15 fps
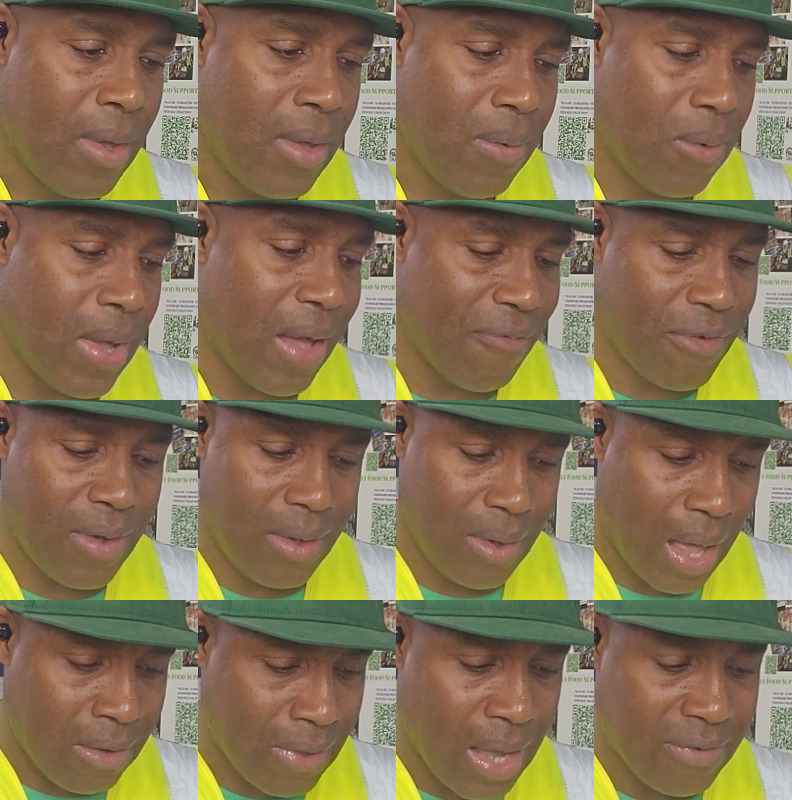We have,
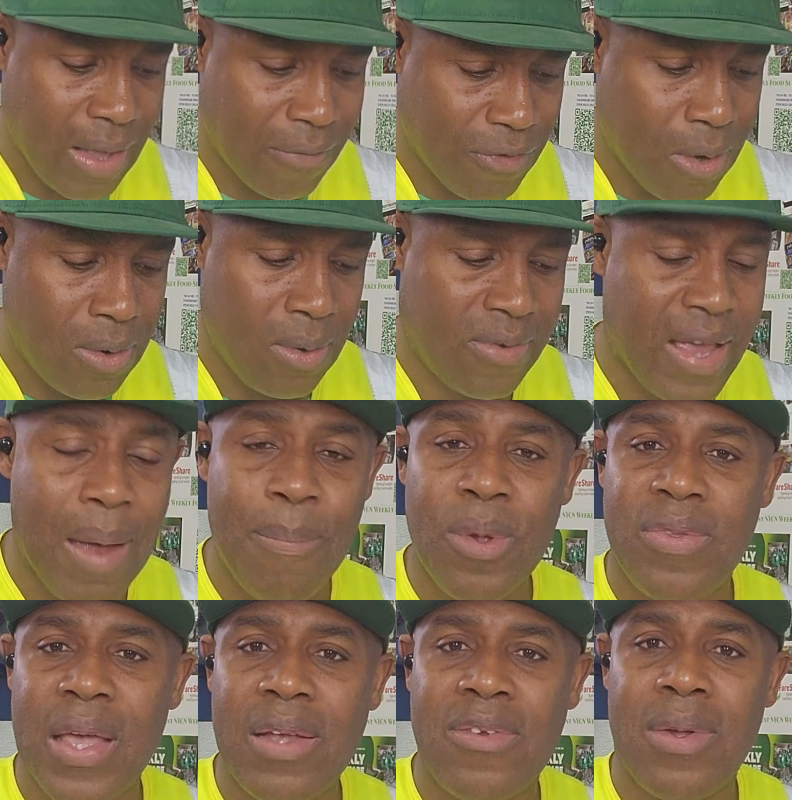as I've told you, child
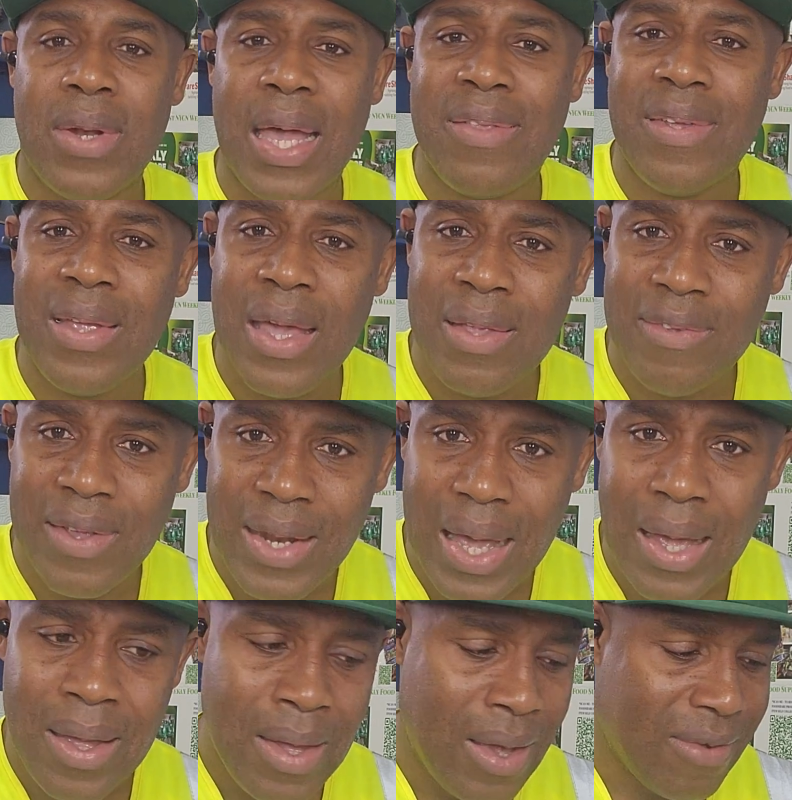protection
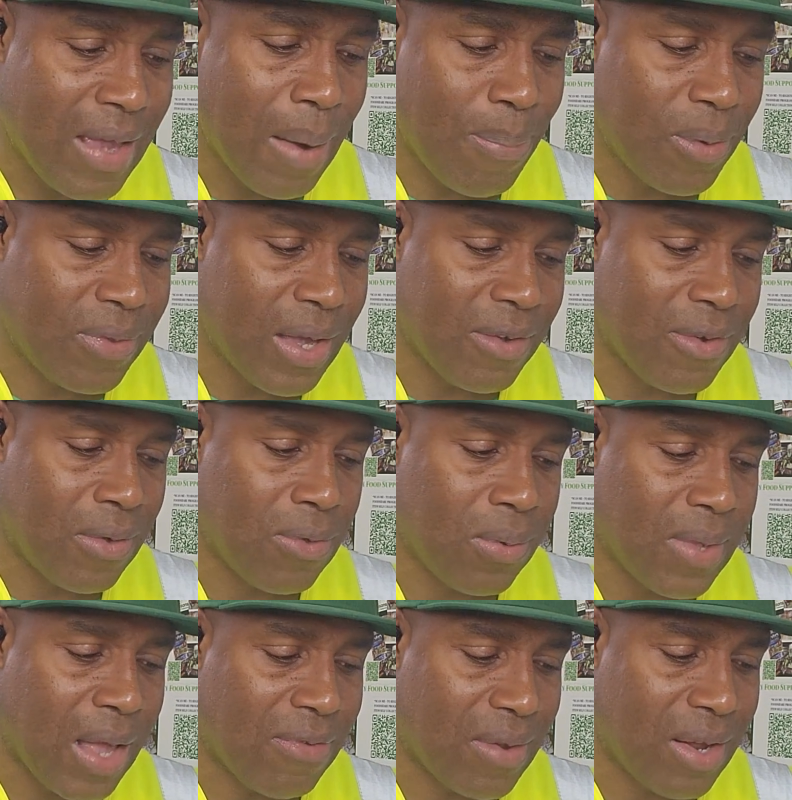1989, child protection
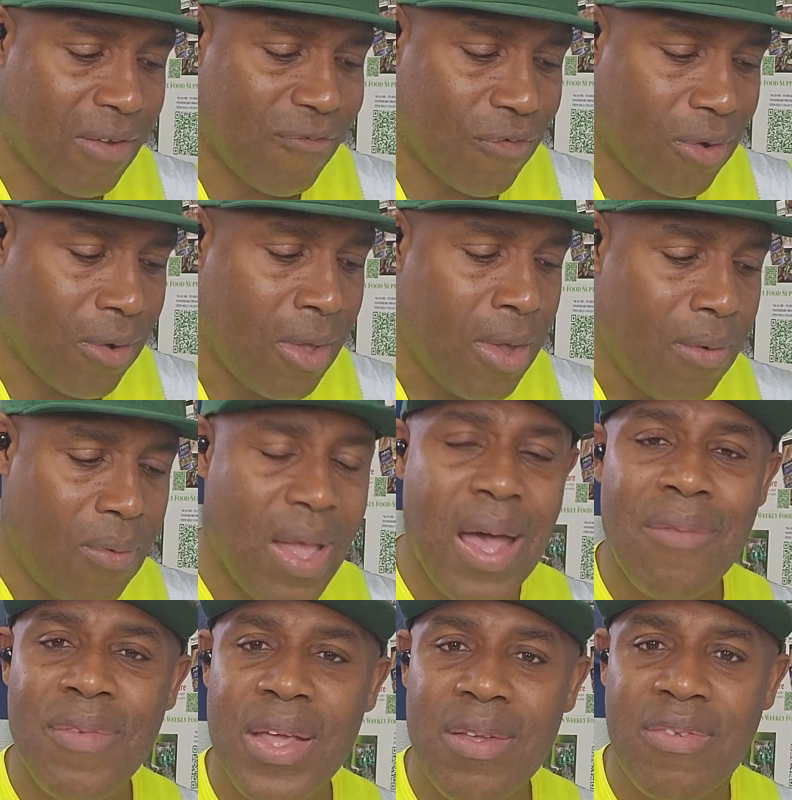2004. We
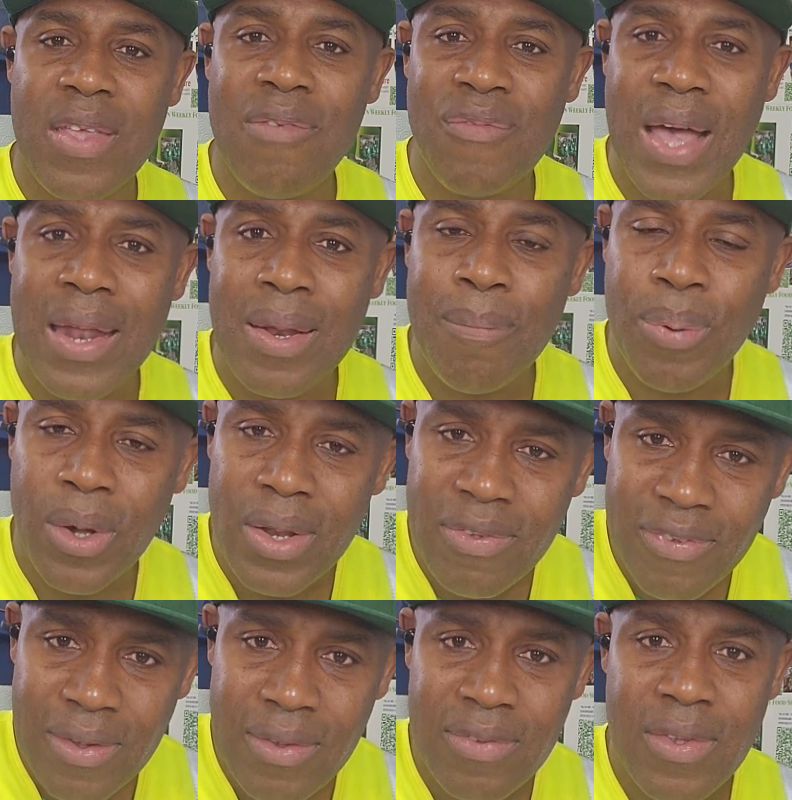have the safeguarding
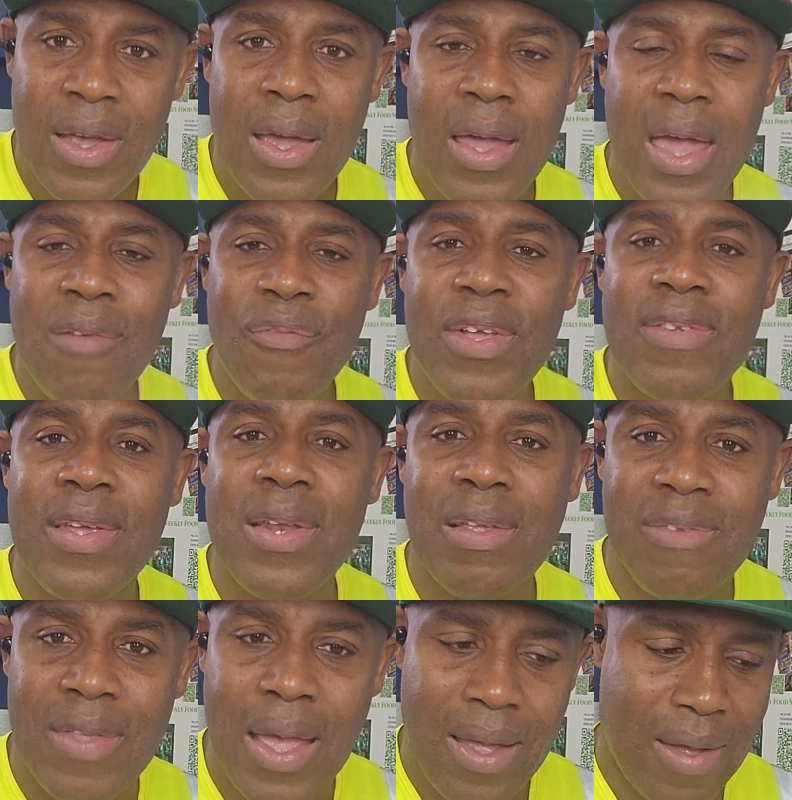policies. Everything
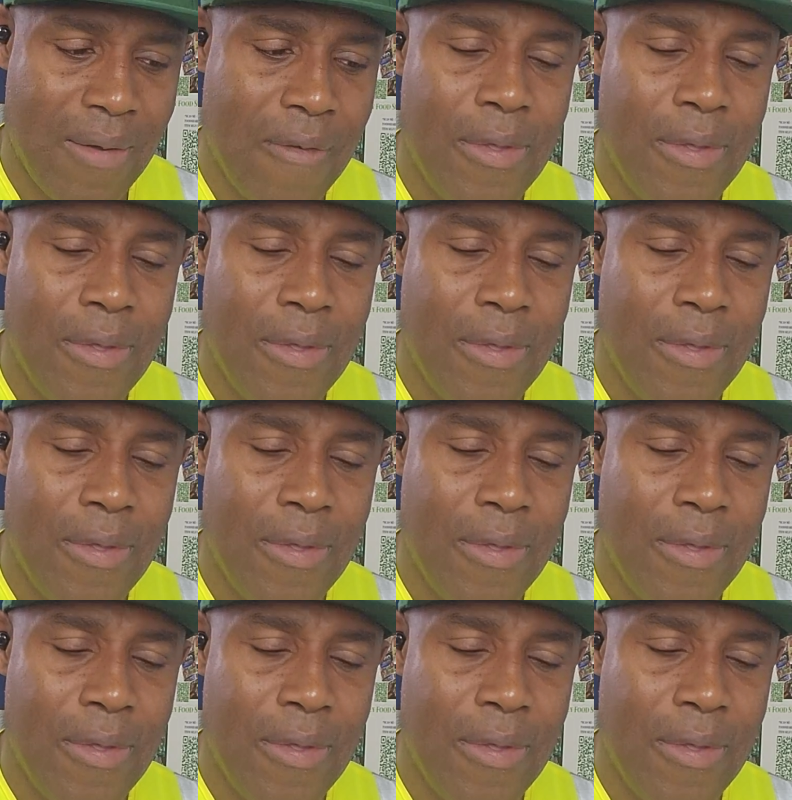is there.